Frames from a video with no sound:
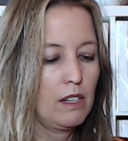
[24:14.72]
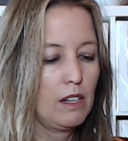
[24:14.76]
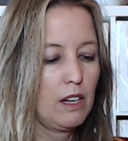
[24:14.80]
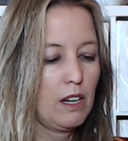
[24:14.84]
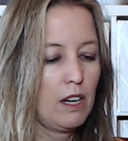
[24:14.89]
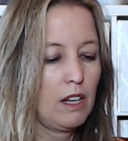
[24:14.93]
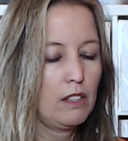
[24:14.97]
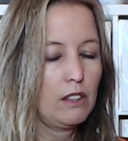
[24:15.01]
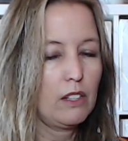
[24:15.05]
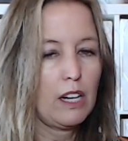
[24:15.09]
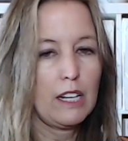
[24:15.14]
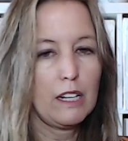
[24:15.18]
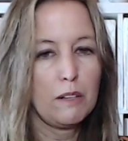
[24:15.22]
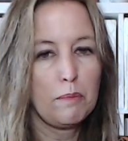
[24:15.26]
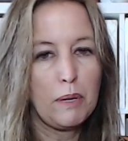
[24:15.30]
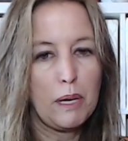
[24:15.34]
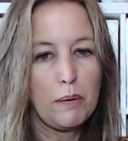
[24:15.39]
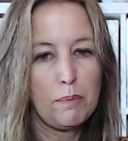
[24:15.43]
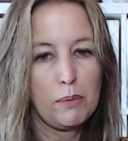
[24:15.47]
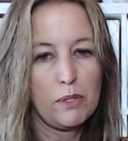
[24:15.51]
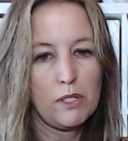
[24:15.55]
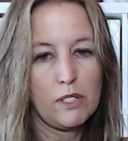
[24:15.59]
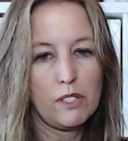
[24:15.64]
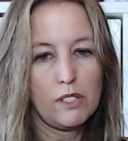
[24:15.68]
A lot of
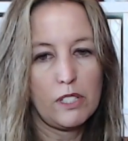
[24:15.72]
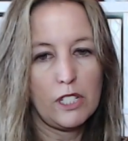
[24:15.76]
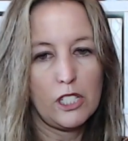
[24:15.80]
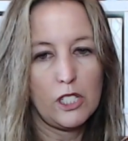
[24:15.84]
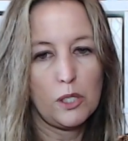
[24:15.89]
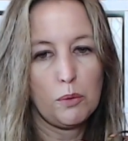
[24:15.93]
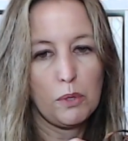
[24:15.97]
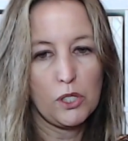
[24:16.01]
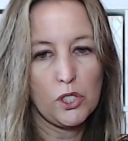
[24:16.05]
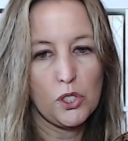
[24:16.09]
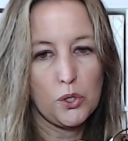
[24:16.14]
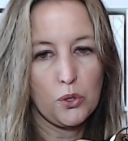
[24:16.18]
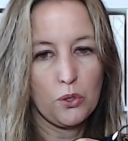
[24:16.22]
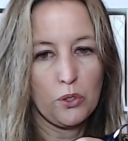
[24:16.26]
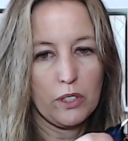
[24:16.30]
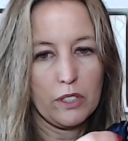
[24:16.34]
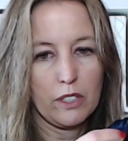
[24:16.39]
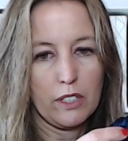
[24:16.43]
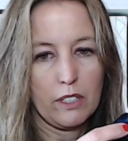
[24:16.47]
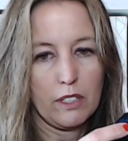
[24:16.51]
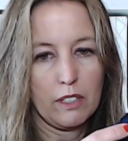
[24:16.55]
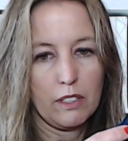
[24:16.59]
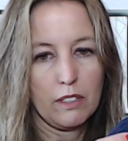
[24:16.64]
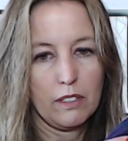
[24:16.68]
people stitch with
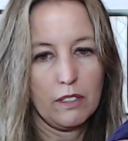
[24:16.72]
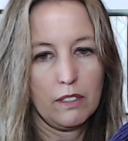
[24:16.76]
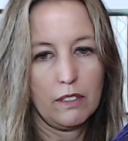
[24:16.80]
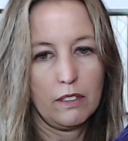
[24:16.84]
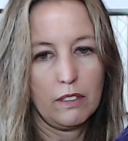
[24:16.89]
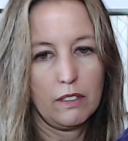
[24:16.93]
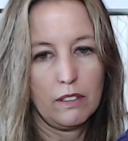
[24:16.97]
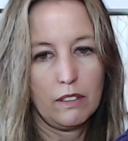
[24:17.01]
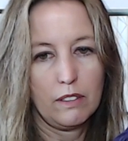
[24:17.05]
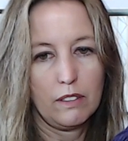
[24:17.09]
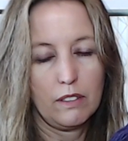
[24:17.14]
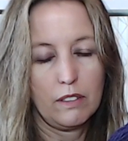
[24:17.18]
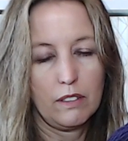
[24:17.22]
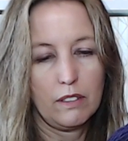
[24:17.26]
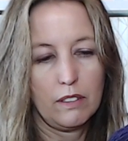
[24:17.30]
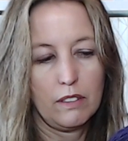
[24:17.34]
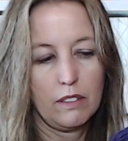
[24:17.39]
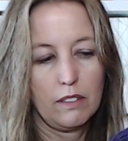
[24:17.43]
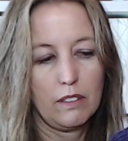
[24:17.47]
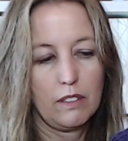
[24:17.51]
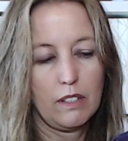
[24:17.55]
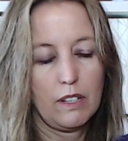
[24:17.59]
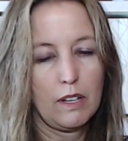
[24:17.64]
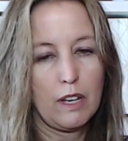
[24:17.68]
shorter
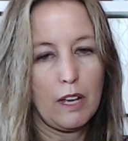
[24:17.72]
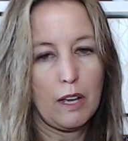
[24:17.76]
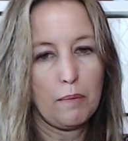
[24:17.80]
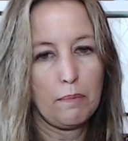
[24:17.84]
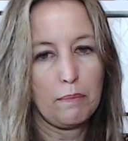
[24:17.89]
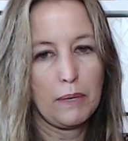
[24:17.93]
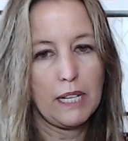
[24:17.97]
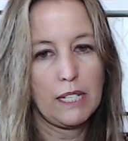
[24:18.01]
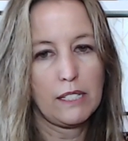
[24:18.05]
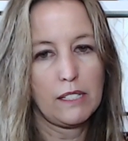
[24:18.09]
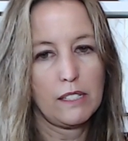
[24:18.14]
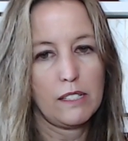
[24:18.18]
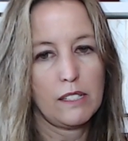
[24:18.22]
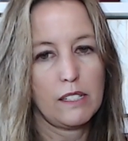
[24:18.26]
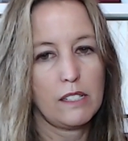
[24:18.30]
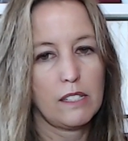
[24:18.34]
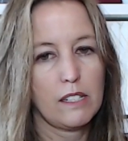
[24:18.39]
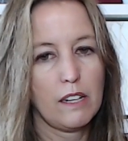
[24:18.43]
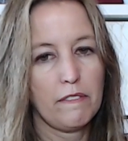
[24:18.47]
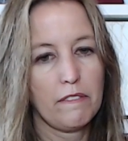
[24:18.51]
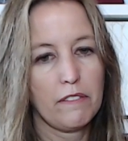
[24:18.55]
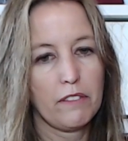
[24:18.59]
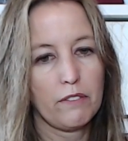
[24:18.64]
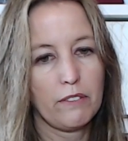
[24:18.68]
pieces
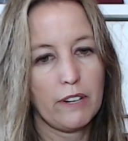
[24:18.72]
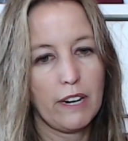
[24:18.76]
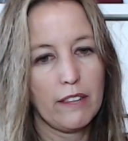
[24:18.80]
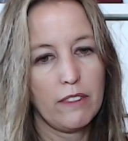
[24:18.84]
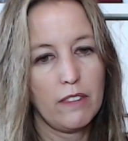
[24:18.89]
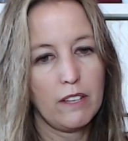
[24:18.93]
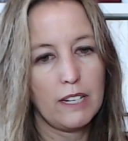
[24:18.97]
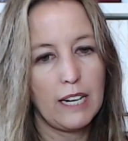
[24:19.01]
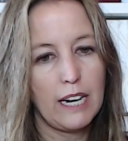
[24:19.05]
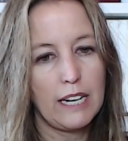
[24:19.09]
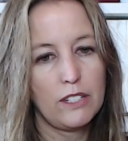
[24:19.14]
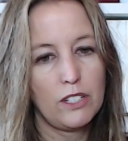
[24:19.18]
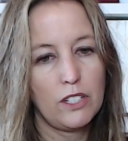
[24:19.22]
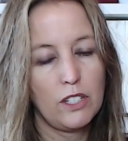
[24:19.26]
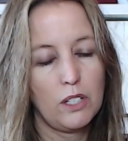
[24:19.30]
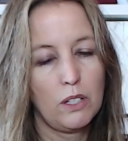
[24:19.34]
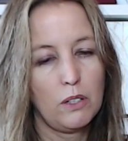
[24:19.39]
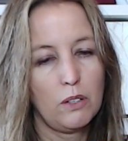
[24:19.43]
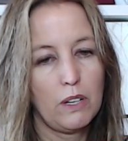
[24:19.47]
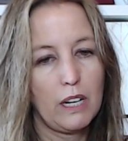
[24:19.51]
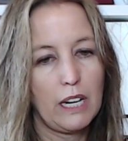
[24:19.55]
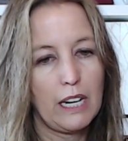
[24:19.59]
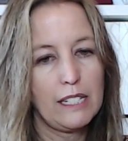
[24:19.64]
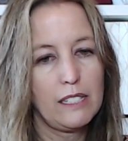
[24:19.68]
of thread than I
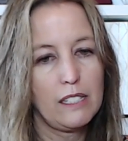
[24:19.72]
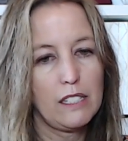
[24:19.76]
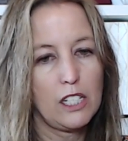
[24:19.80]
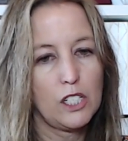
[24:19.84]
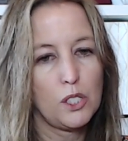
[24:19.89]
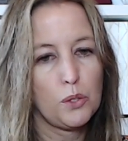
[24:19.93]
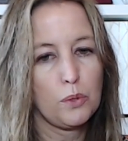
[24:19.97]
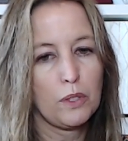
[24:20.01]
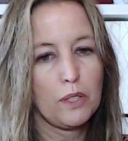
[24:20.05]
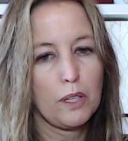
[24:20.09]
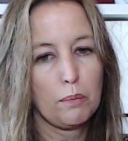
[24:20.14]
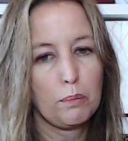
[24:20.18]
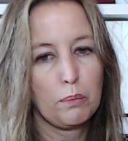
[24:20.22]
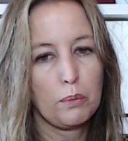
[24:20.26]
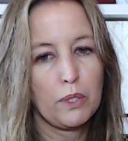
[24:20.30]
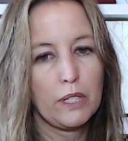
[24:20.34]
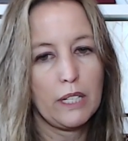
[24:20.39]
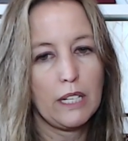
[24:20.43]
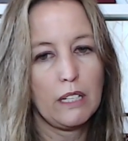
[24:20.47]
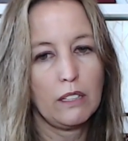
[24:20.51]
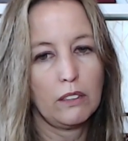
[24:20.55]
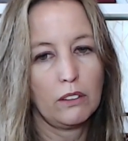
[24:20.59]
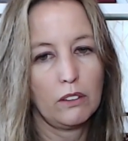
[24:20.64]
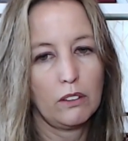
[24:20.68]
do. I stitch with a
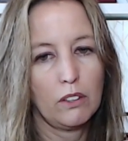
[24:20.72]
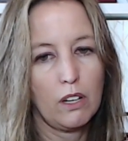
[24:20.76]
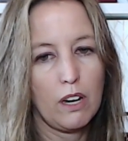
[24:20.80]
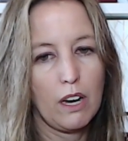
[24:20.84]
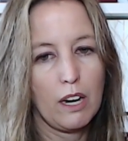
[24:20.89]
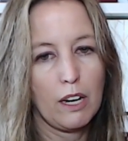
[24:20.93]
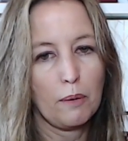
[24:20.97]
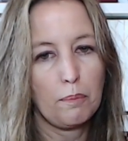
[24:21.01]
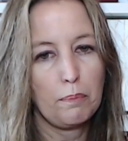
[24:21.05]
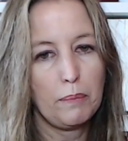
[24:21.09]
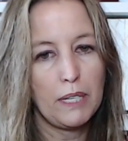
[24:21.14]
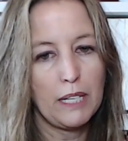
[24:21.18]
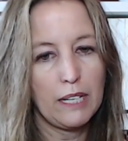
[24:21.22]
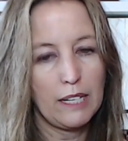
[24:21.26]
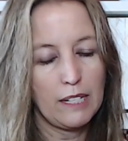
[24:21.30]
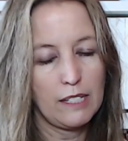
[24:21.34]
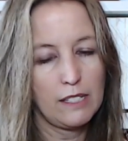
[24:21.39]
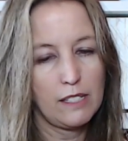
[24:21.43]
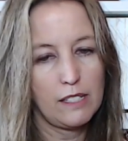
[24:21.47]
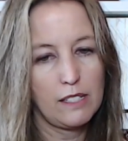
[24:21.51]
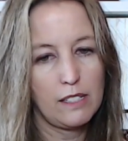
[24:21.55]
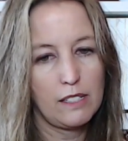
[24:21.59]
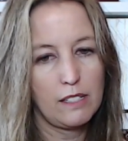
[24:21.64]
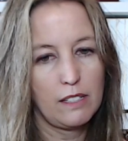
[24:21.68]
pretty long
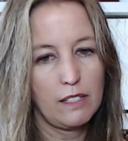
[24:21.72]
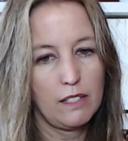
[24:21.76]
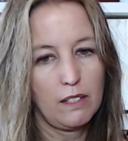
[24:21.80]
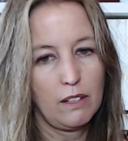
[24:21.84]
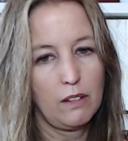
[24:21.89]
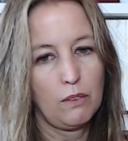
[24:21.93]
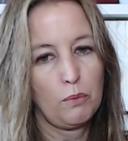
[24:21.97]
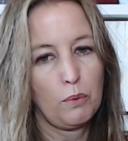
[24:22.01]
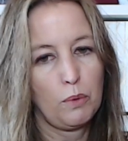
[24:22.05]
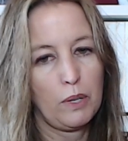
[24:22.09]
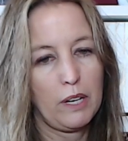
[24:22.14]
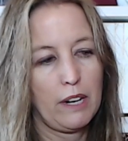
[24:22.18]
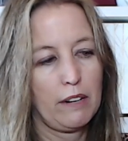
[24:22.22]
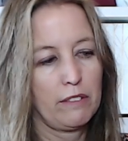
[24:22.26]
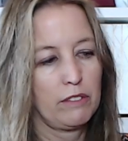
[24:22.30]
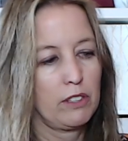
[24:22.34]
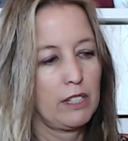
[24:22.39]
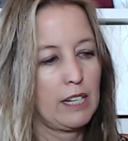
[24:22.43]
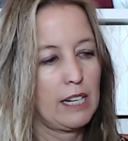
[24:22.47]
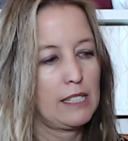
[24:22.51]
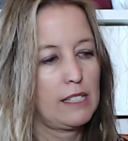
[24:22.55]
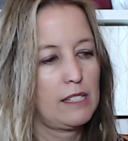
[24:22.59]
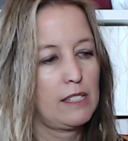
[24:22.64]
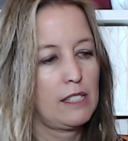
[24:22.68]
piece whenever
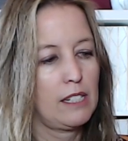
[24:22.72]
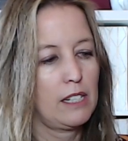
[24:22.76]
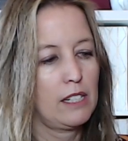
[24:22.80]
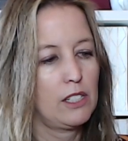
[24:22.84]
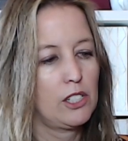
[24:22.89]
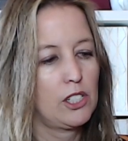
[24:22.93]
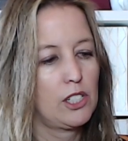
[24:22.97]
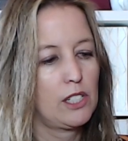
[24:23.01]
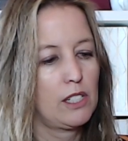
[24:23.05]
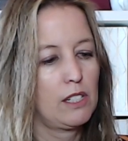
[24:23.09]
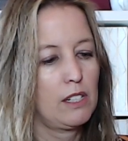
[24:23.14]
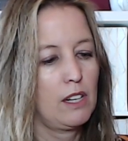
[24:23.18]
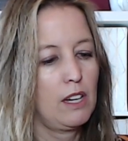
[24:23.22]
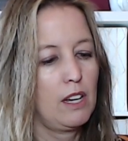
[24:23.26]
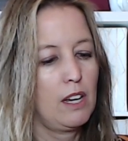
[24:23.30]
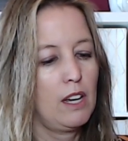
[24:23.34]
I stitch.